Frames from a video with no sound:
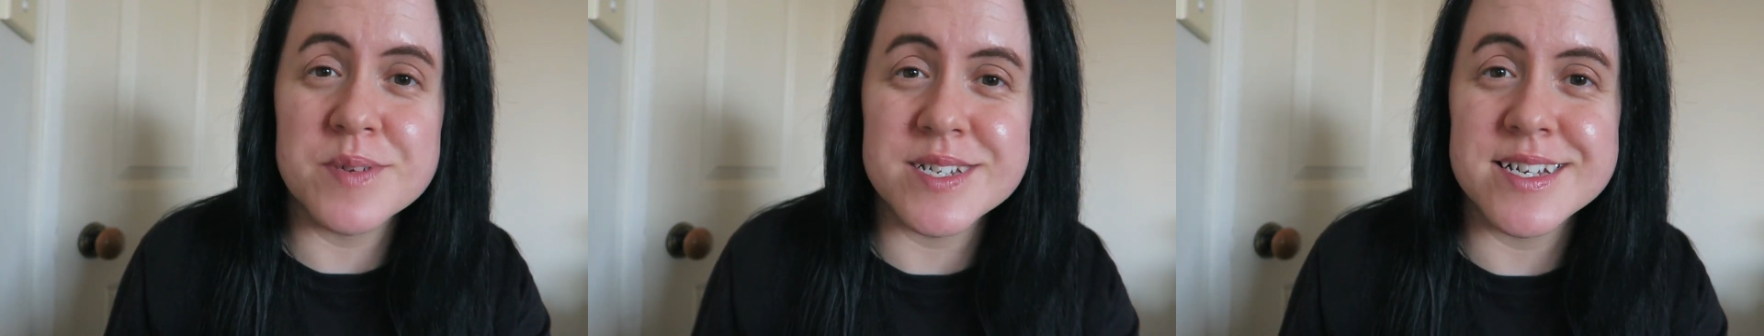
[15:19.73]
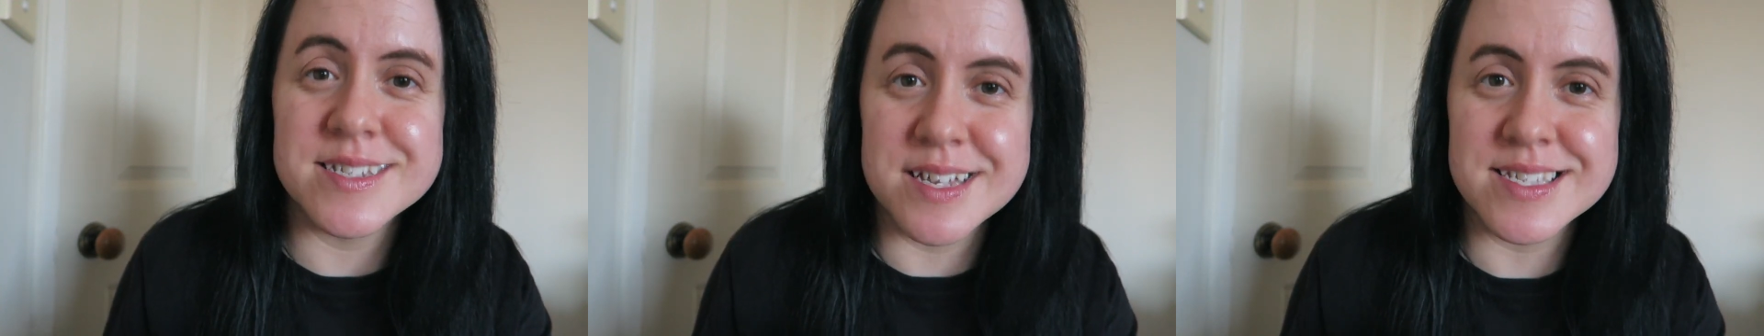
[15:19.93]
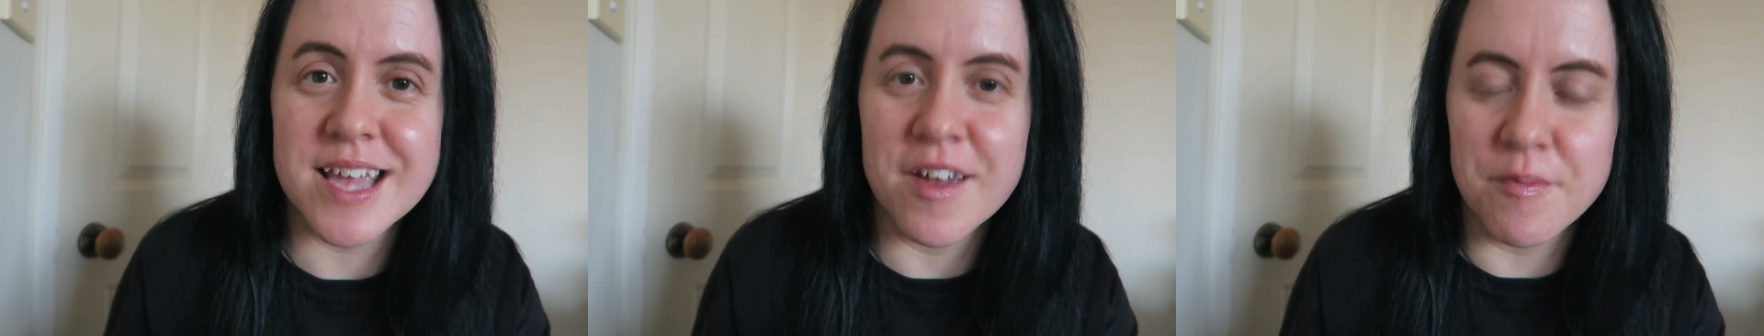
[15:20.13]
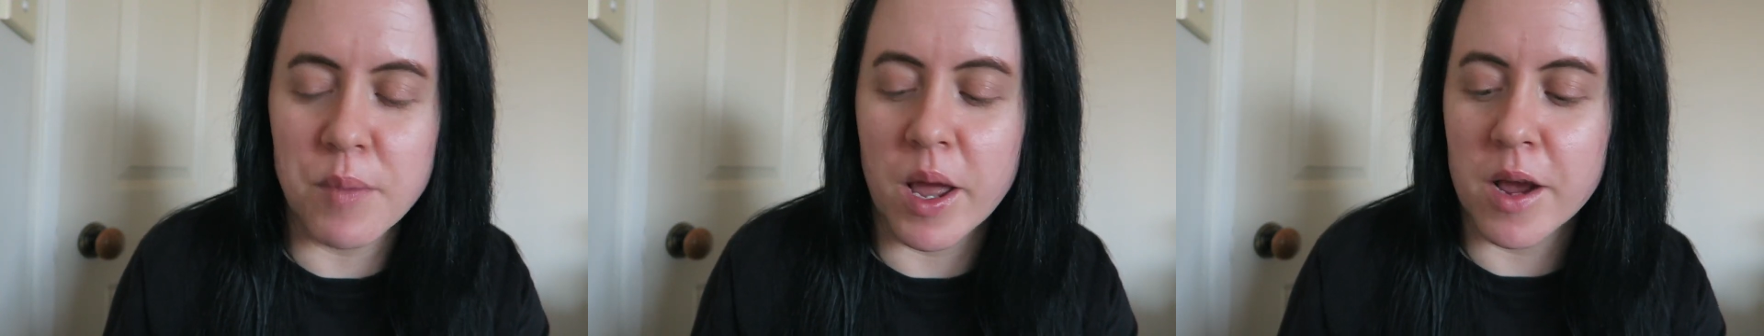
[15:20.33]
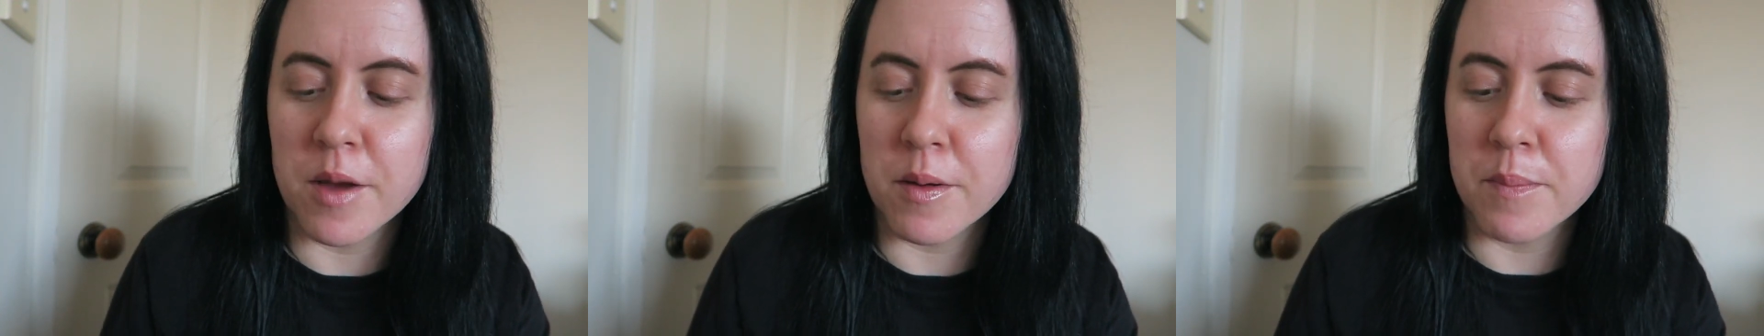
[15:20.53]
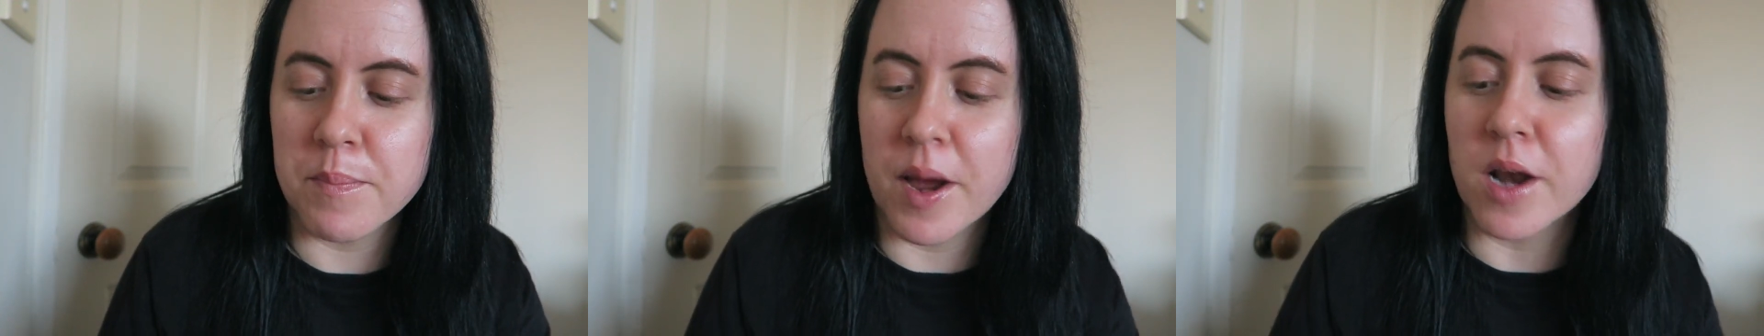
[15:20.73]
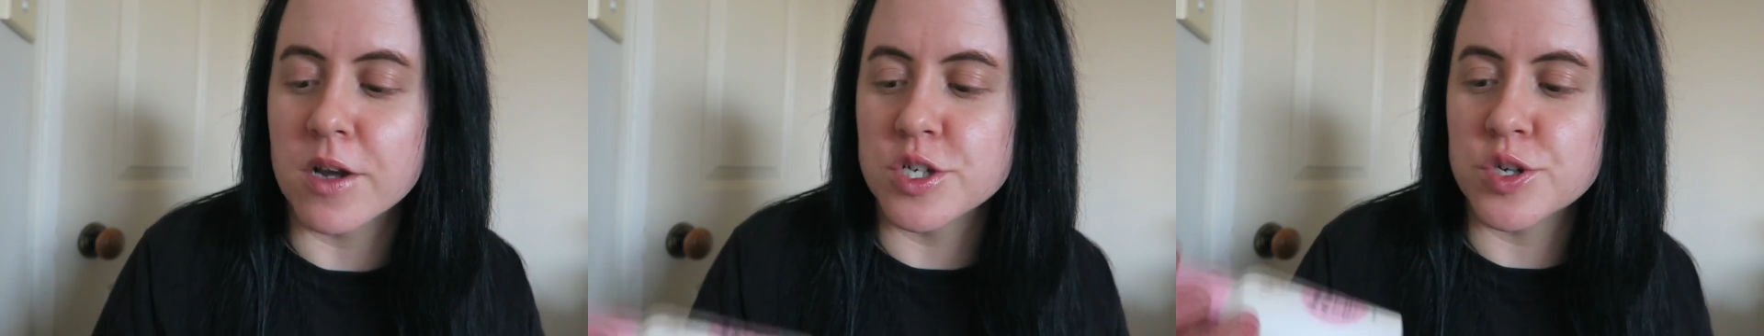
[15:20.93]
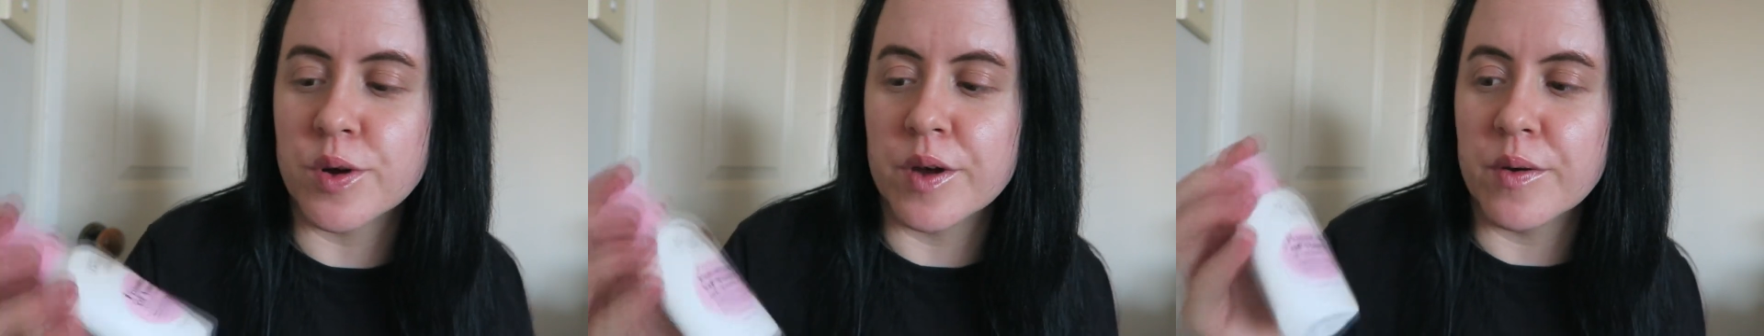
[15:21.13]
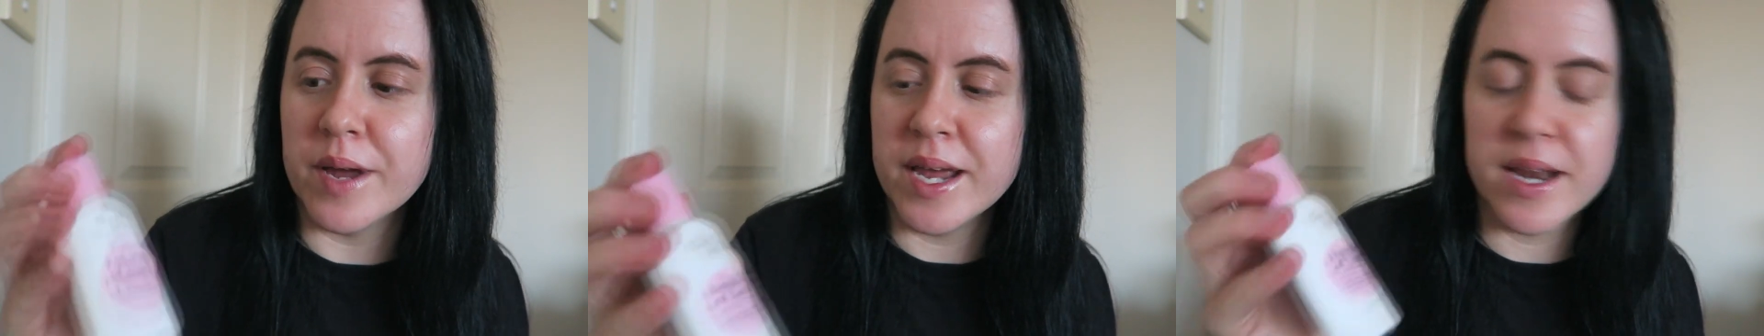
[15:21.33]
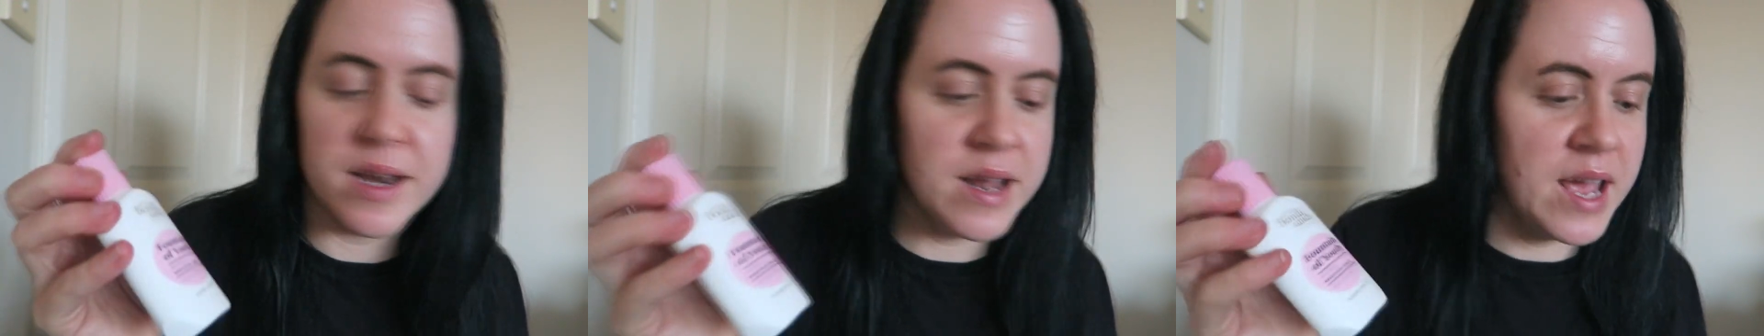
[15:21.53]
but it does have Bakuchiol
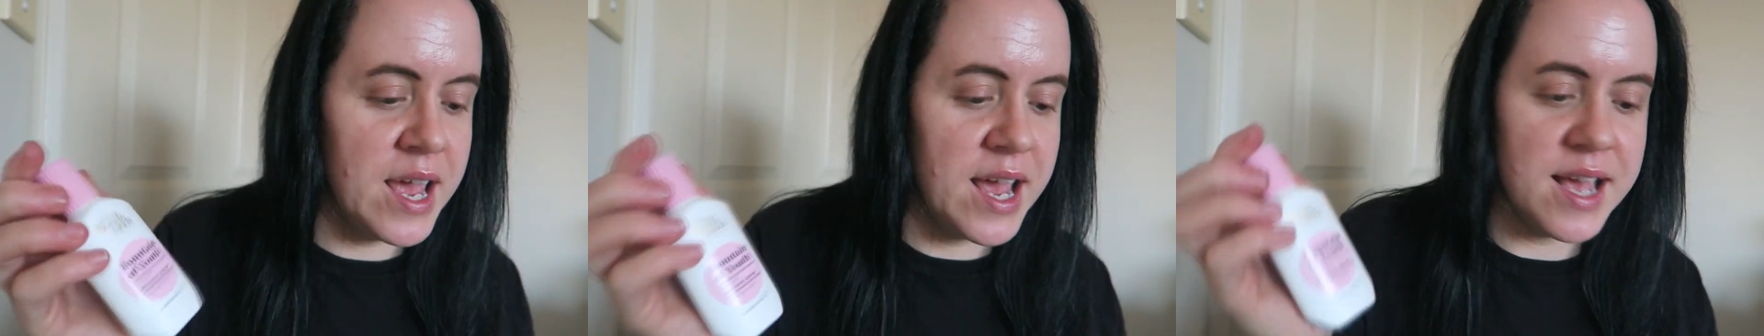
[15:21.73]
in.